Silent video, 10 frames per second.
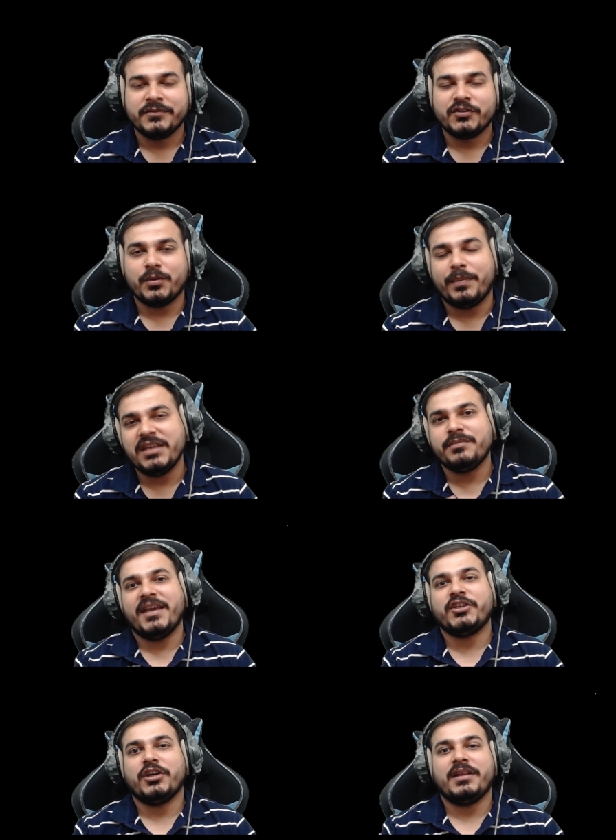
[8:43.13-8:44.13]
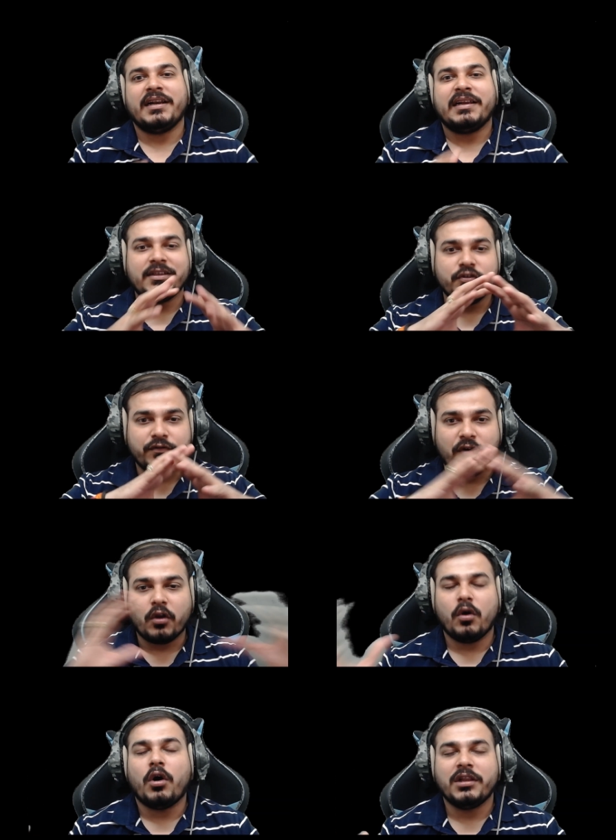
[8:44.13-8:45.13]
So please make sure that, guys, you
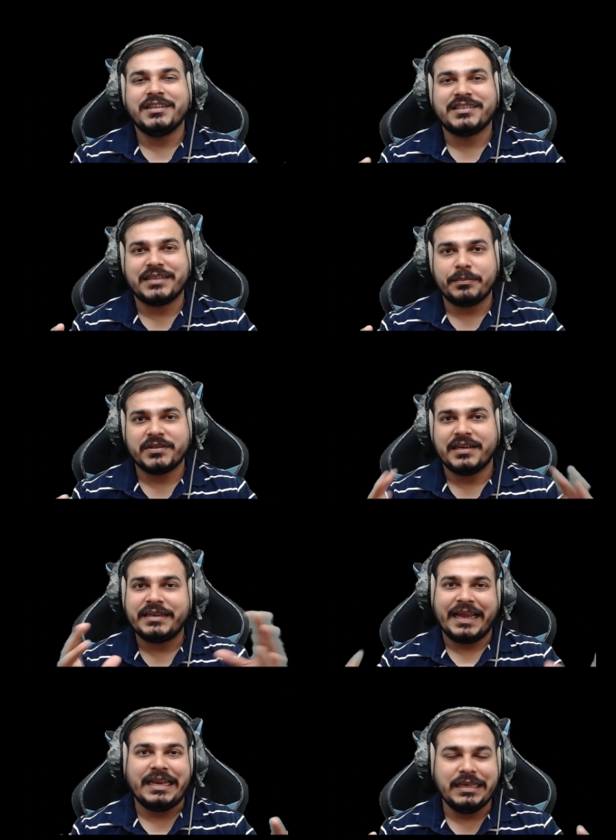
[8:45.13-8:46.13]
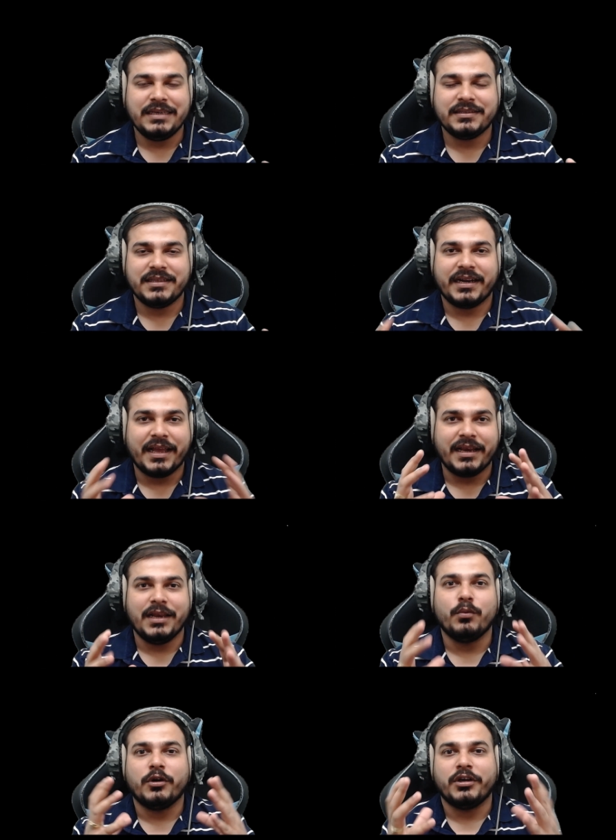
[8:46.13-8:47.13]
follow all these tips and techniques that I
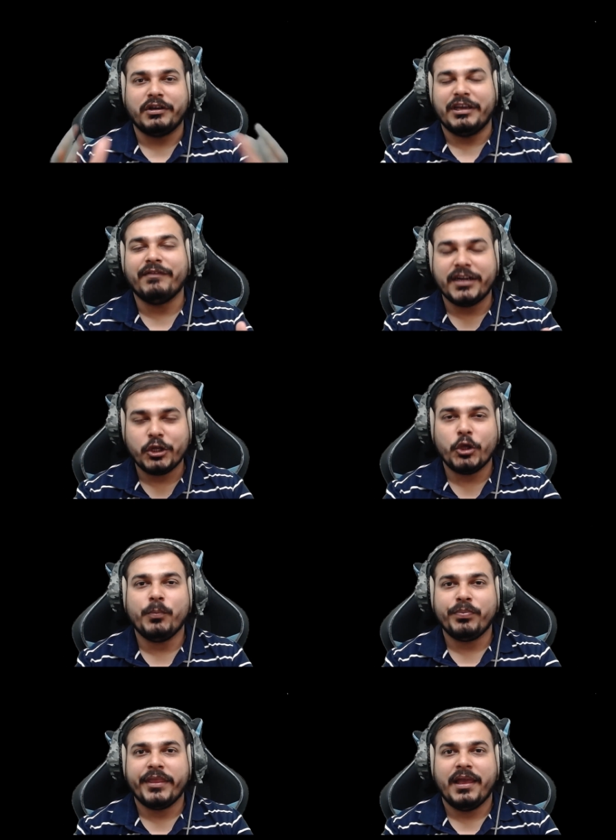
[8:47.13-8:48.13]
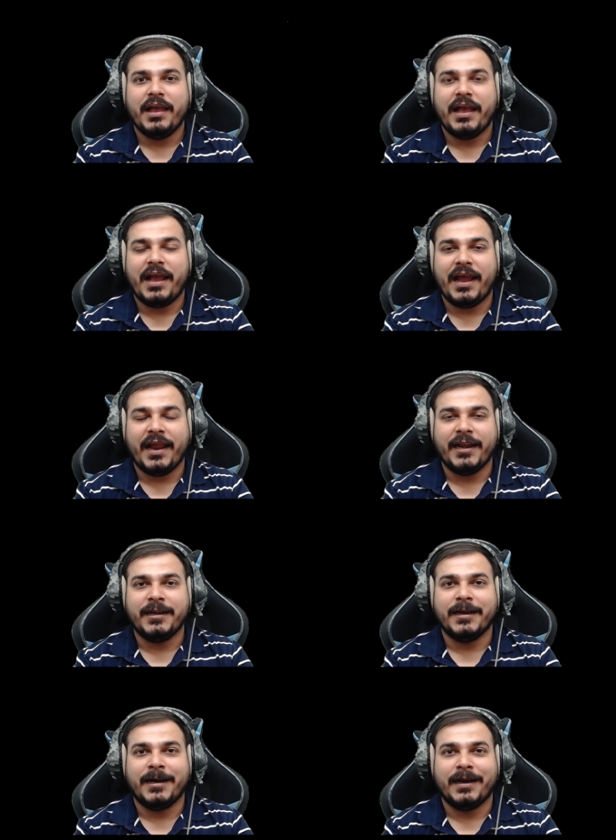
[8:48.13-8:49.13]
really want to give it to you.
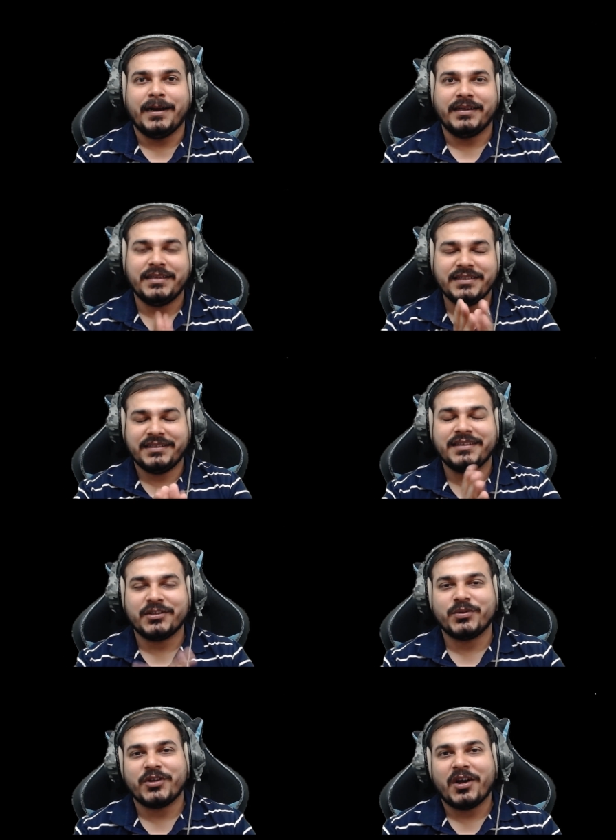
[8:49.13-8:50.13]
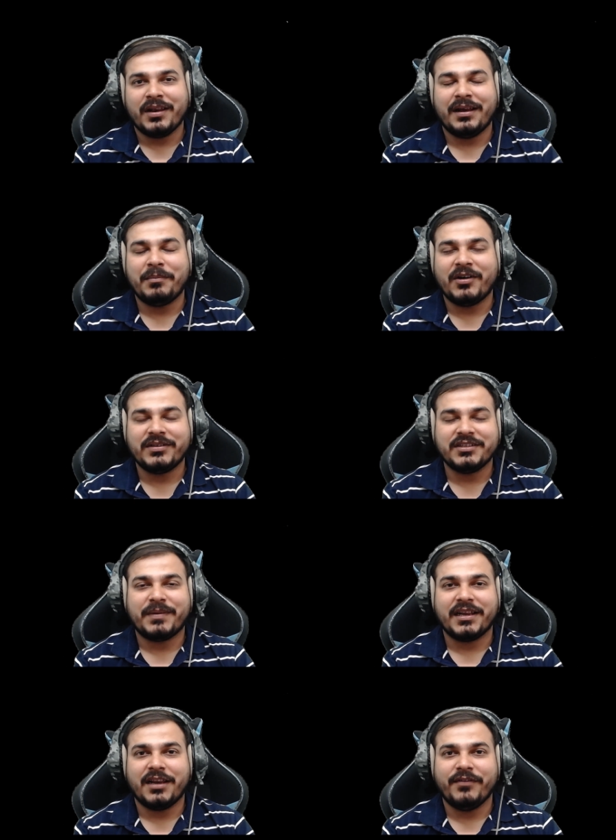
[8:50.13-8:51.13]
And yes, this was all about this
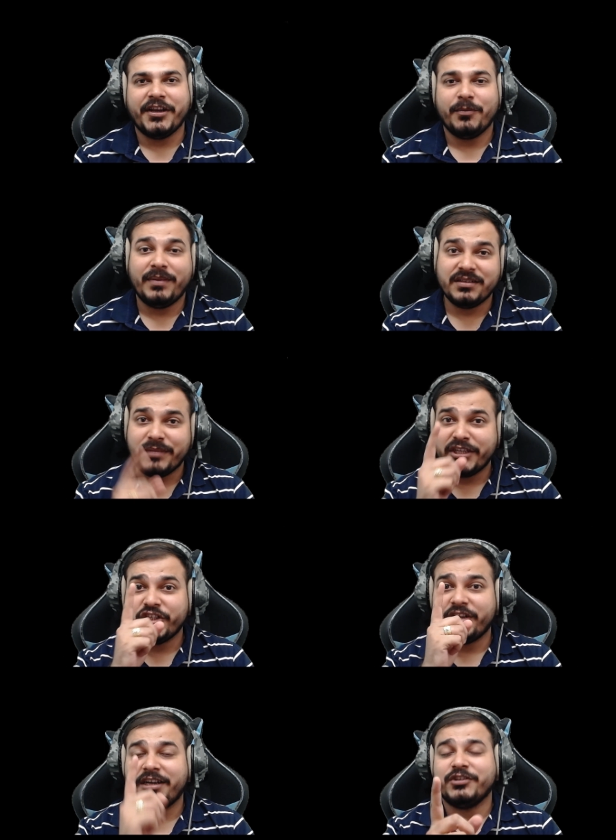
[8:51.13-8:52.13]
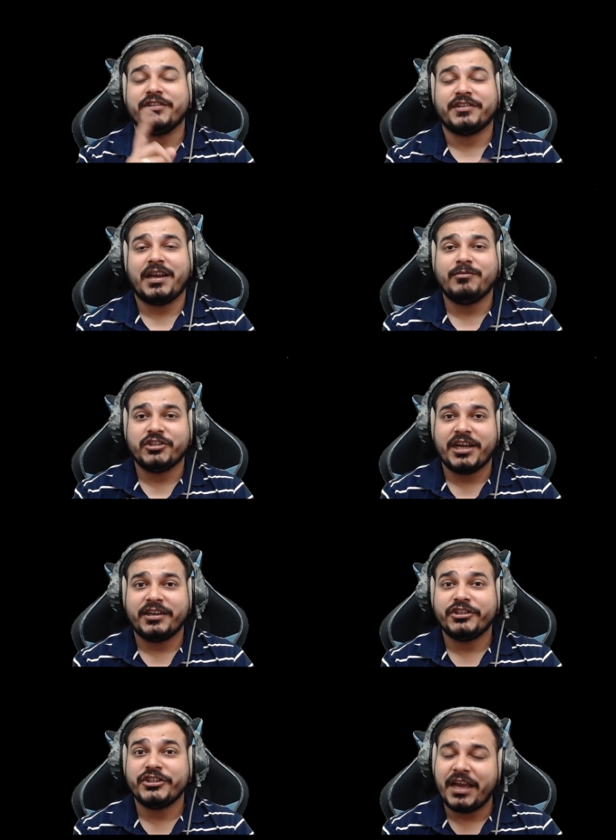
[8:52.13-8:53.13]
particular video. Please make sure that you subscribe to the
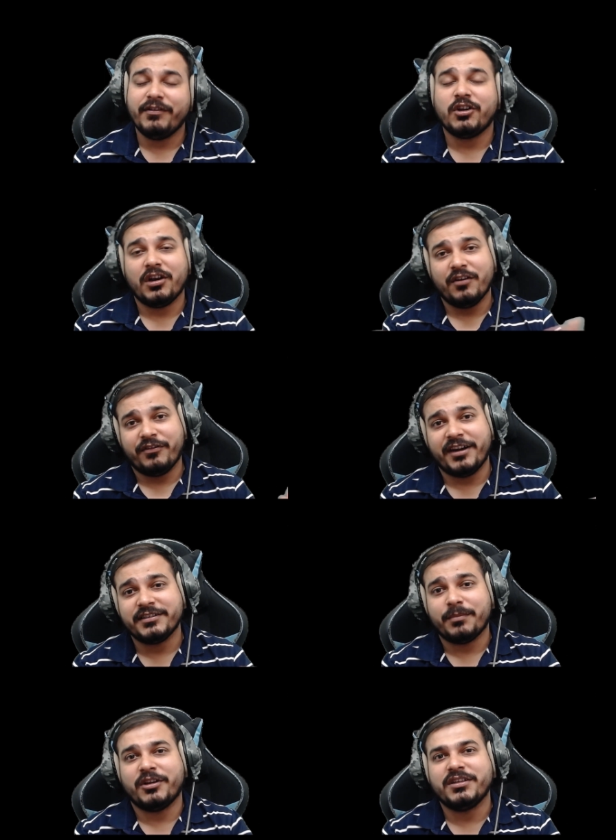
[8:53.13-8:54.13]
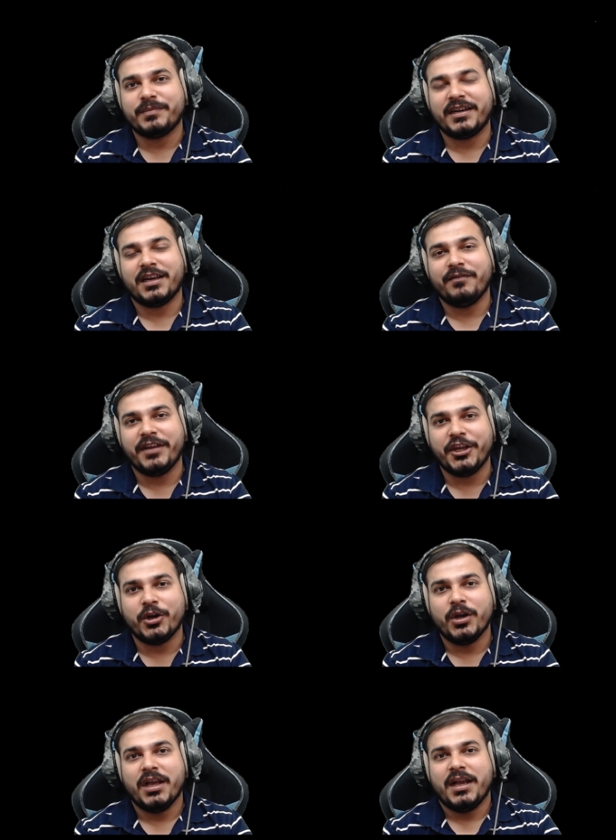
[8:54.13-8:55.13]
channel, share with all your friends about this particular video.